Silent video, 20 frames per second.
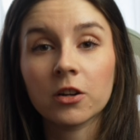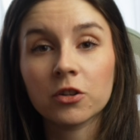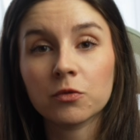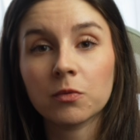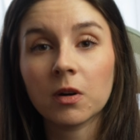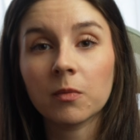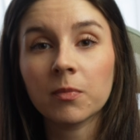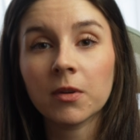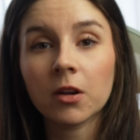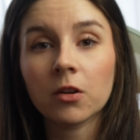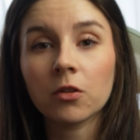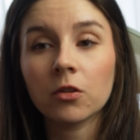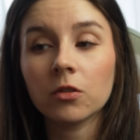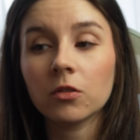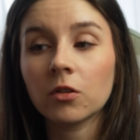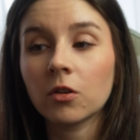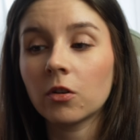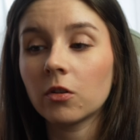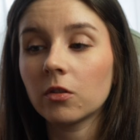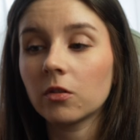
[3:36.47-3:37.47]
actual
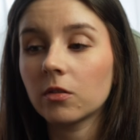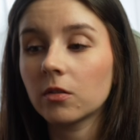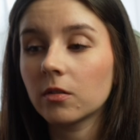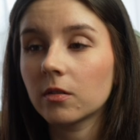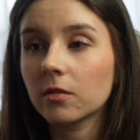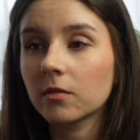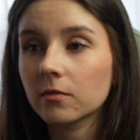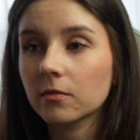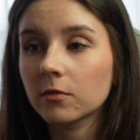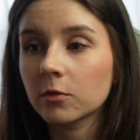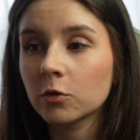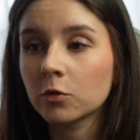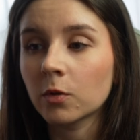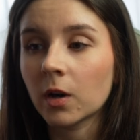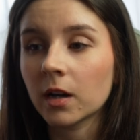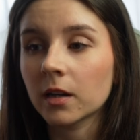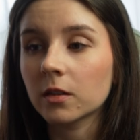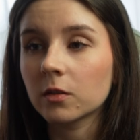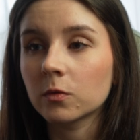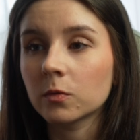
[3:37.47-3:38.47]
piano, whole
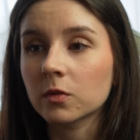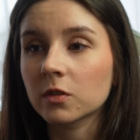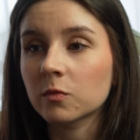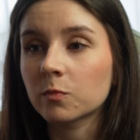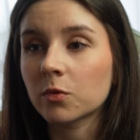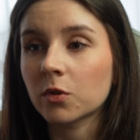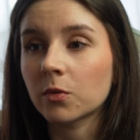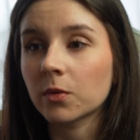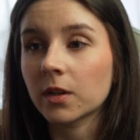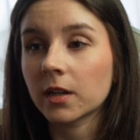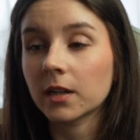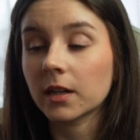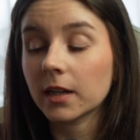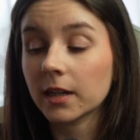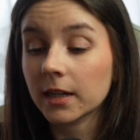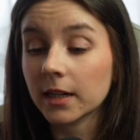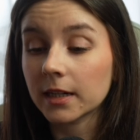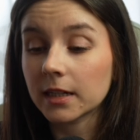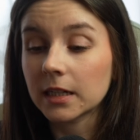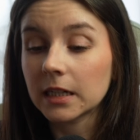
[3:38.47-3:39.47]
UI was broken
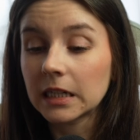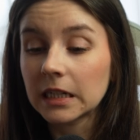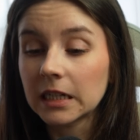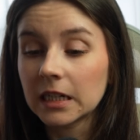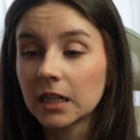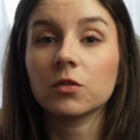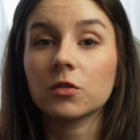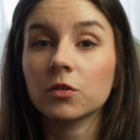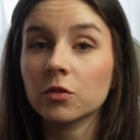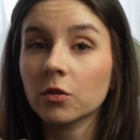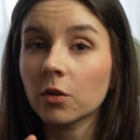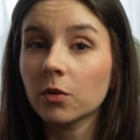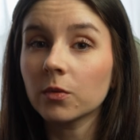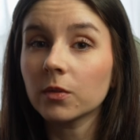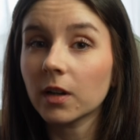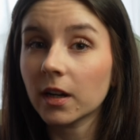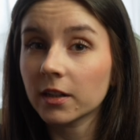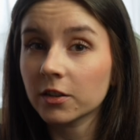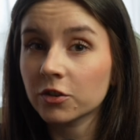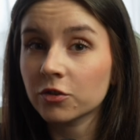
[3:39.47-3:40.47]
again.
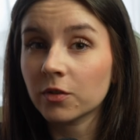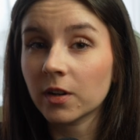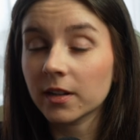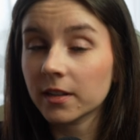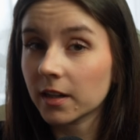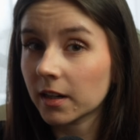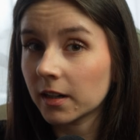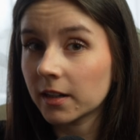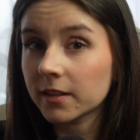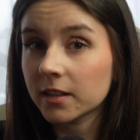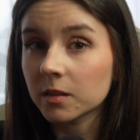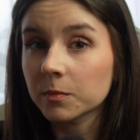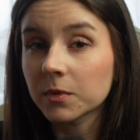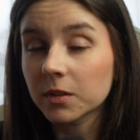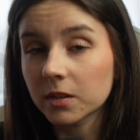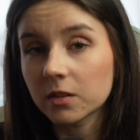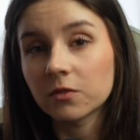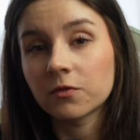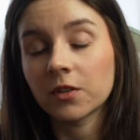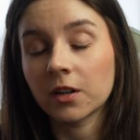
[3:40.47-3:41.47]
So I tried a little
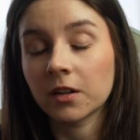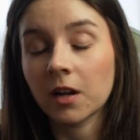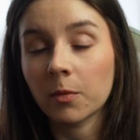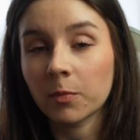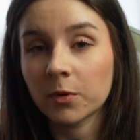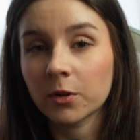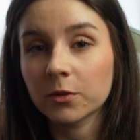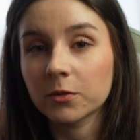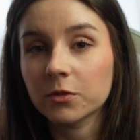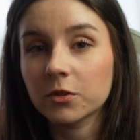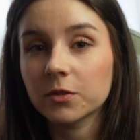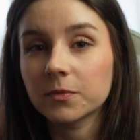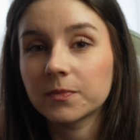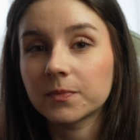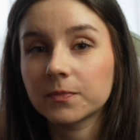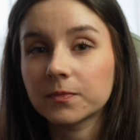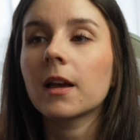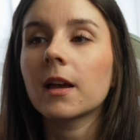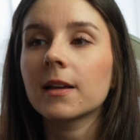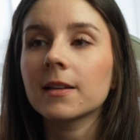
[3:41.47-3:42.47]
bit different approach.
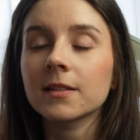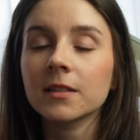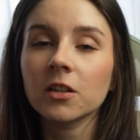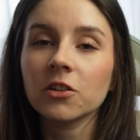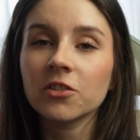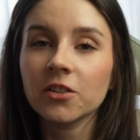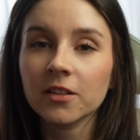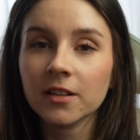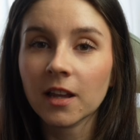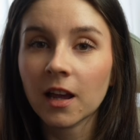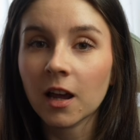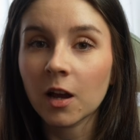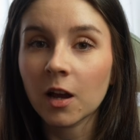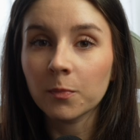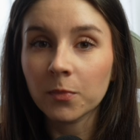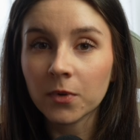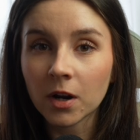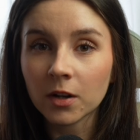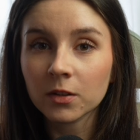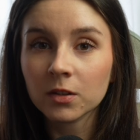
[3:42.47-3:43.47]
I started
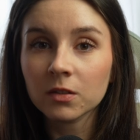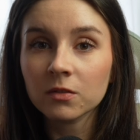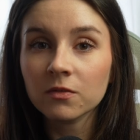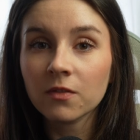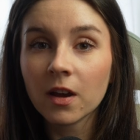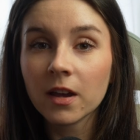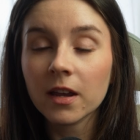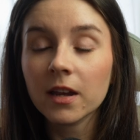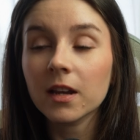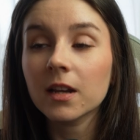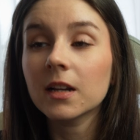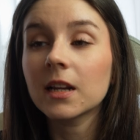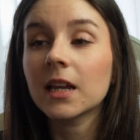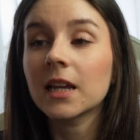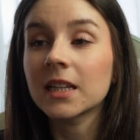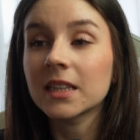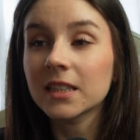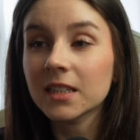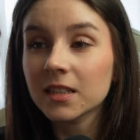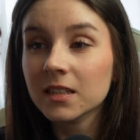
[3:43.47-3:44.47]
brand new file,
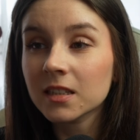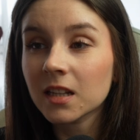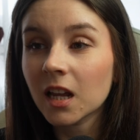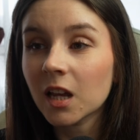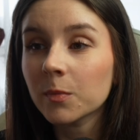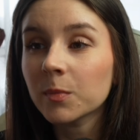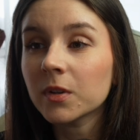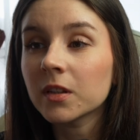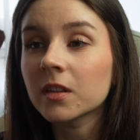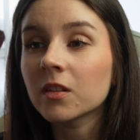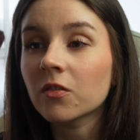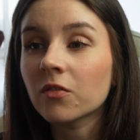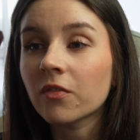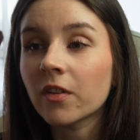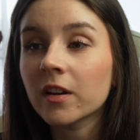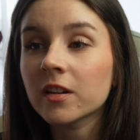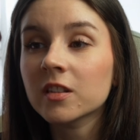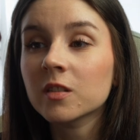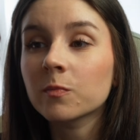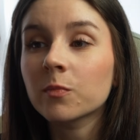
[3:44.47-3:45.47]
and this time in the
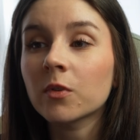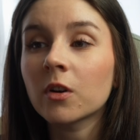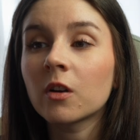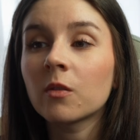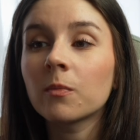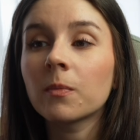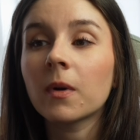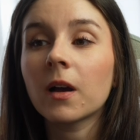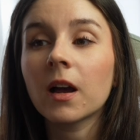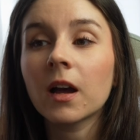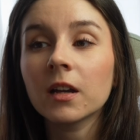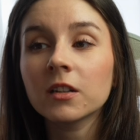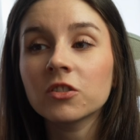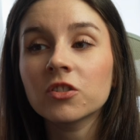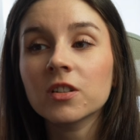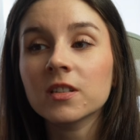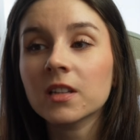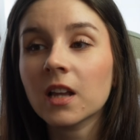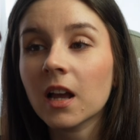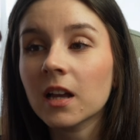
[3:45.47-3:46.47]
first prompt, I
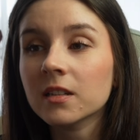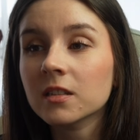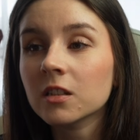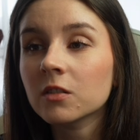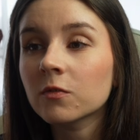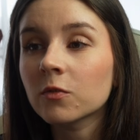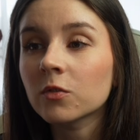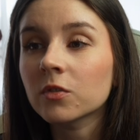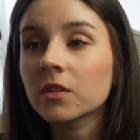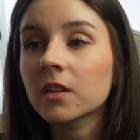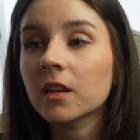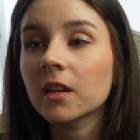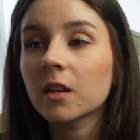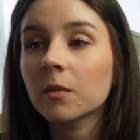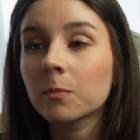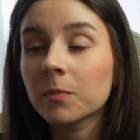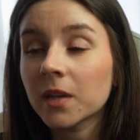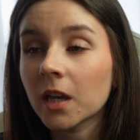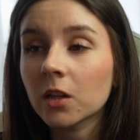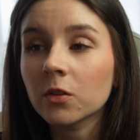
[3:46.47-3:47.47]
just asked for
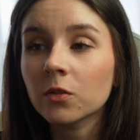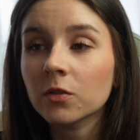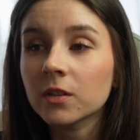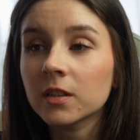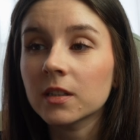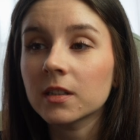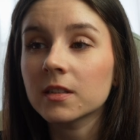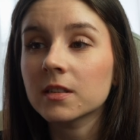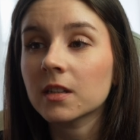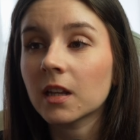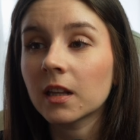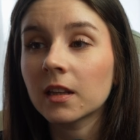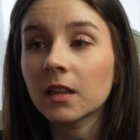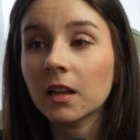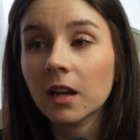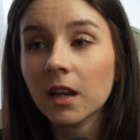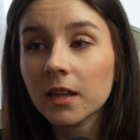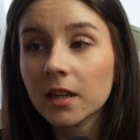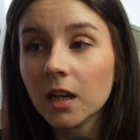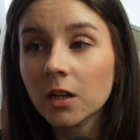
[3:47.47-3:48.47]
the piano keys and
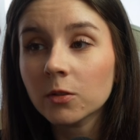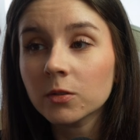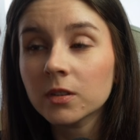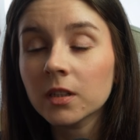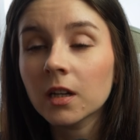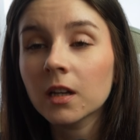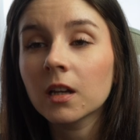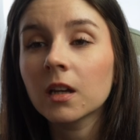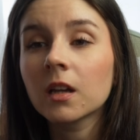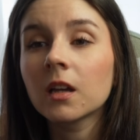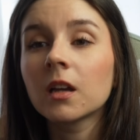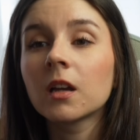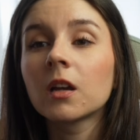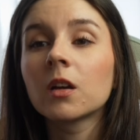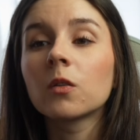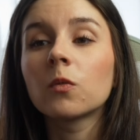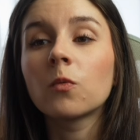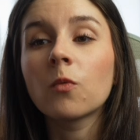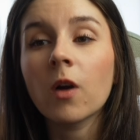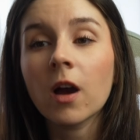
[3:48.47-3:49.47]
the layout.
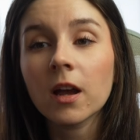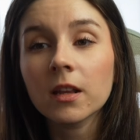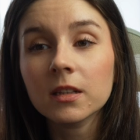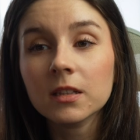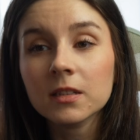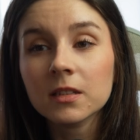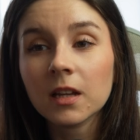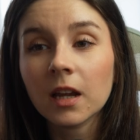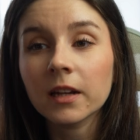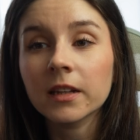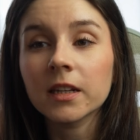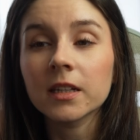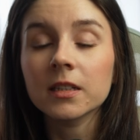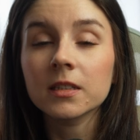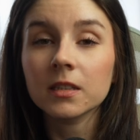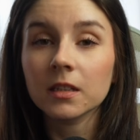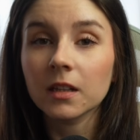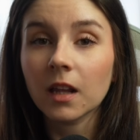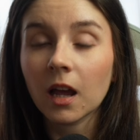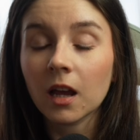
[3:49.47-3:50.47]
Once I
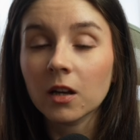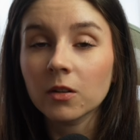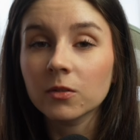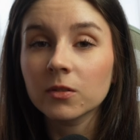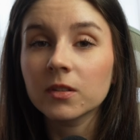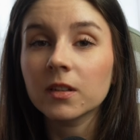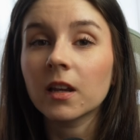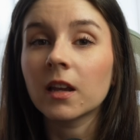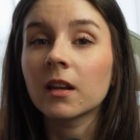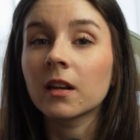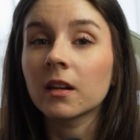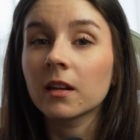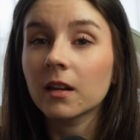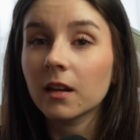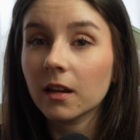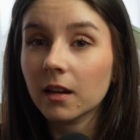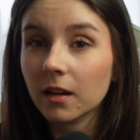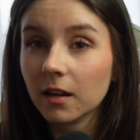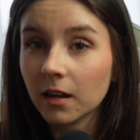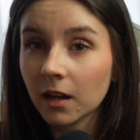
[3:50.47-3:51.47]
tested out and
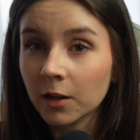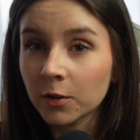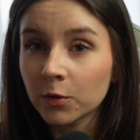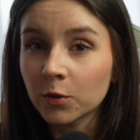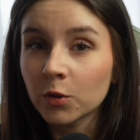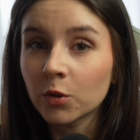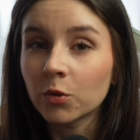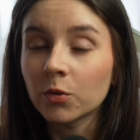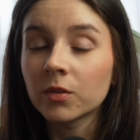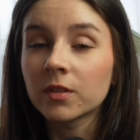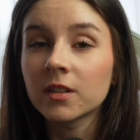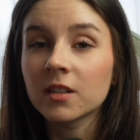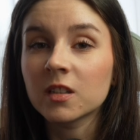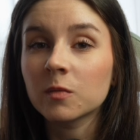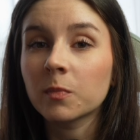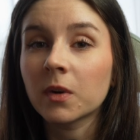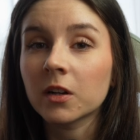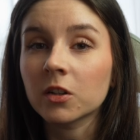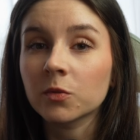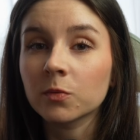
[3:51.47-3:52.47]
I knew this
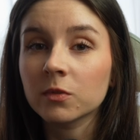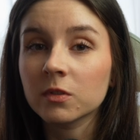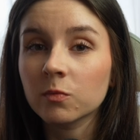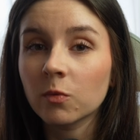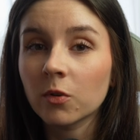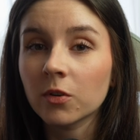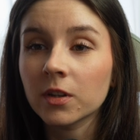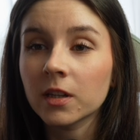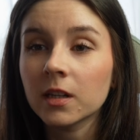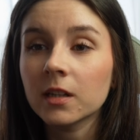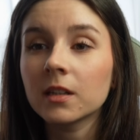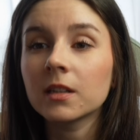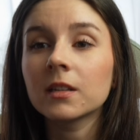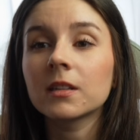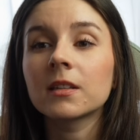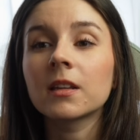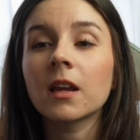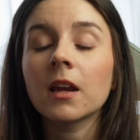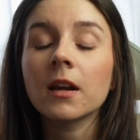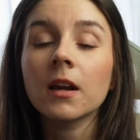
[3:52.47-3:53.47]
part was working,
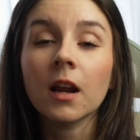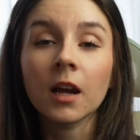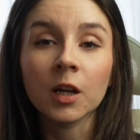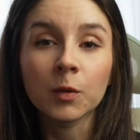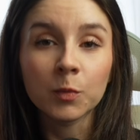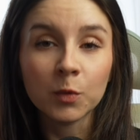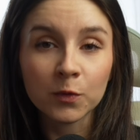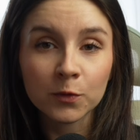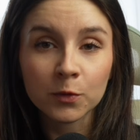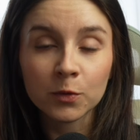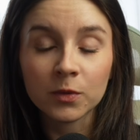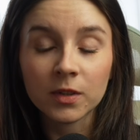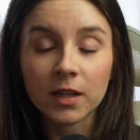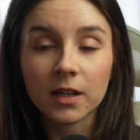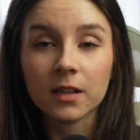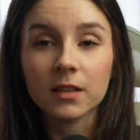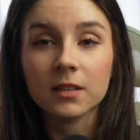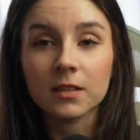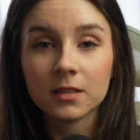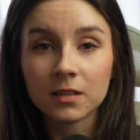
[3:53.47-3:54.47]
then I moved to
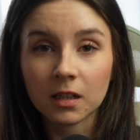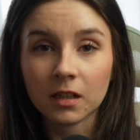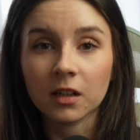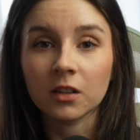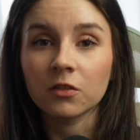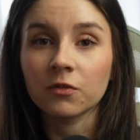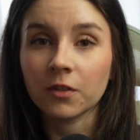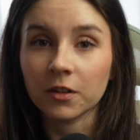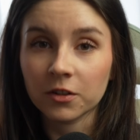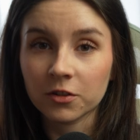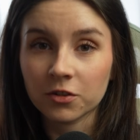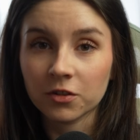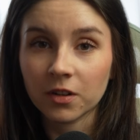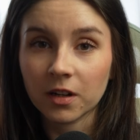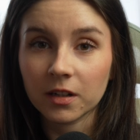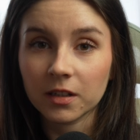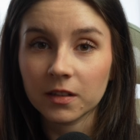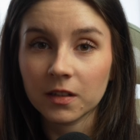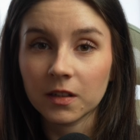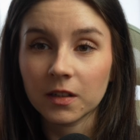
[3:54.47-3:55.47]
the second
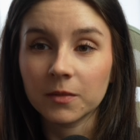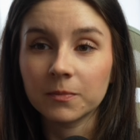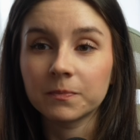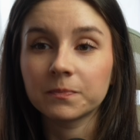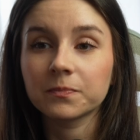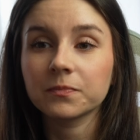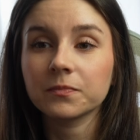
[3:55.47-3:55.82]
functionality.